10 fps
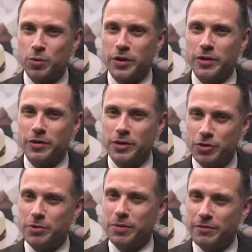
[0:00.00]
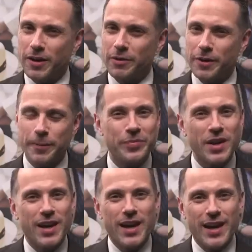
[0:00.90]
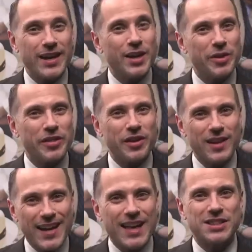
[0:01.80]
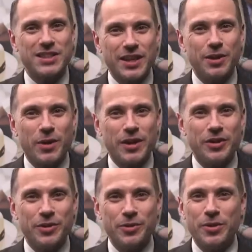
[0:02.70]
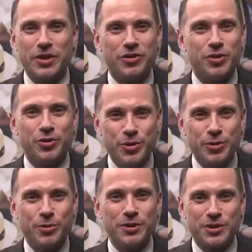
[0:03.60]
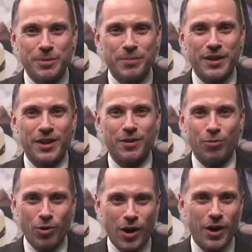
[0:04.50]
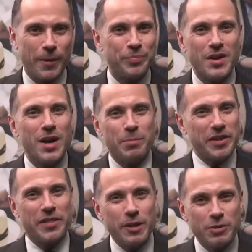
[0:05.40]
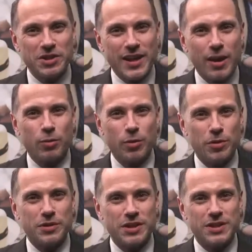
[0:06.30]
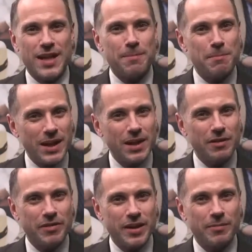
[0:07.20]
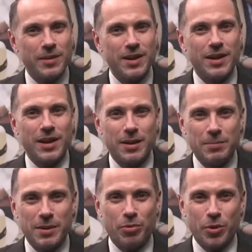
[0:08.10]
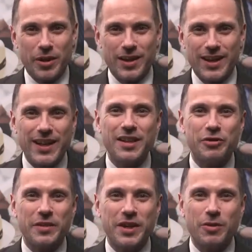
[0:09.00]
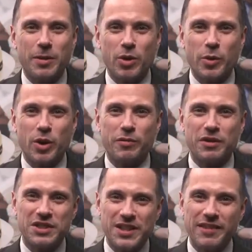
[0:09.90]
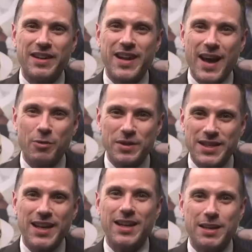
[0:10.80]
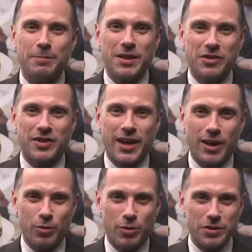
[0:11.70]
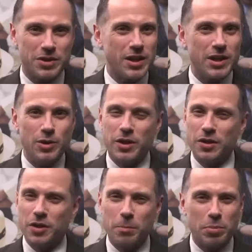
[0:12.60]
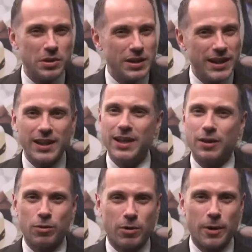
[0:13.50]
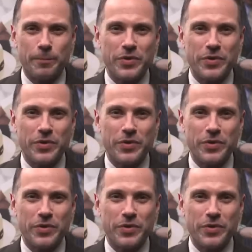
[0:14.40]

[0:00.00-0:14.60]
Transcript: ones you should be following. And I know that the last thing you want to do is to do something wrong. But the thing with style rules is that many of them can be broken. And in this video, I'm going over 7 outdated men's style rules you can completely ignore,